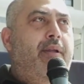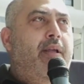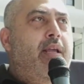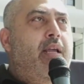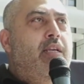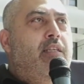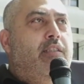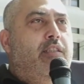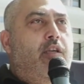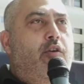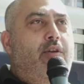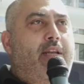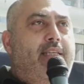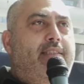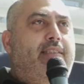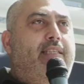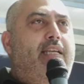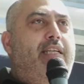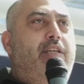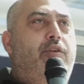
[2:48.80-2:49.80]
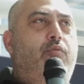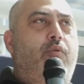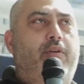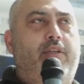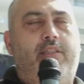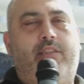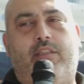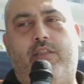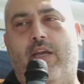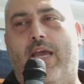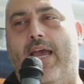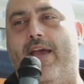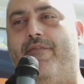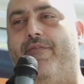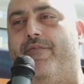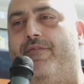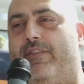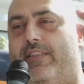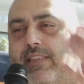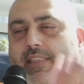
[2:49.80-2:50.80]
So let's say you wanted to
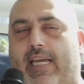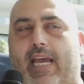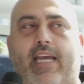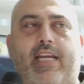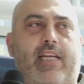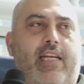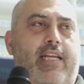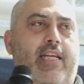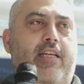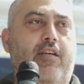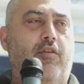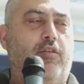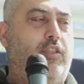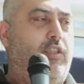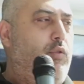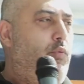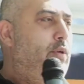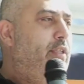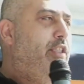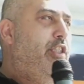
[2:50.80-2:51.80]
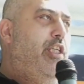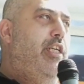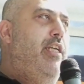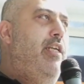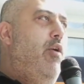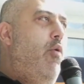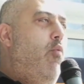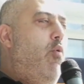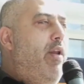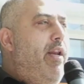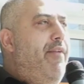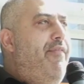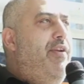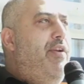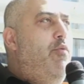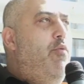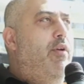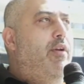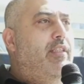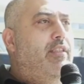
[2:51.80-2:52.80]
have scaling or switching or whatever
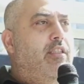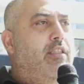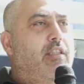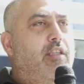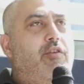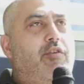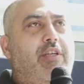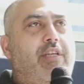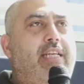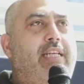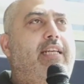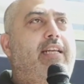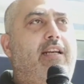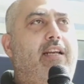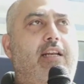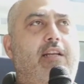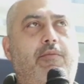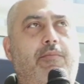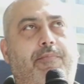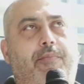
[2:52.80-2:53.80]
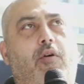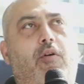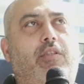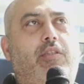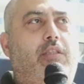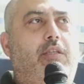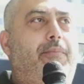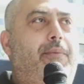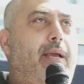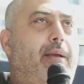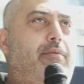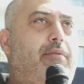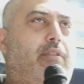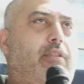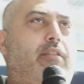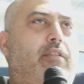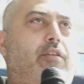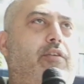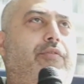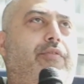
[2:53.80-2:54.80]
you wanted to do, you needed a little box to be able
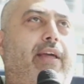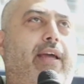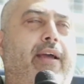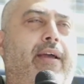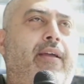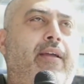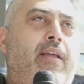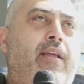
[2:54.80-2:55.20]
to do that.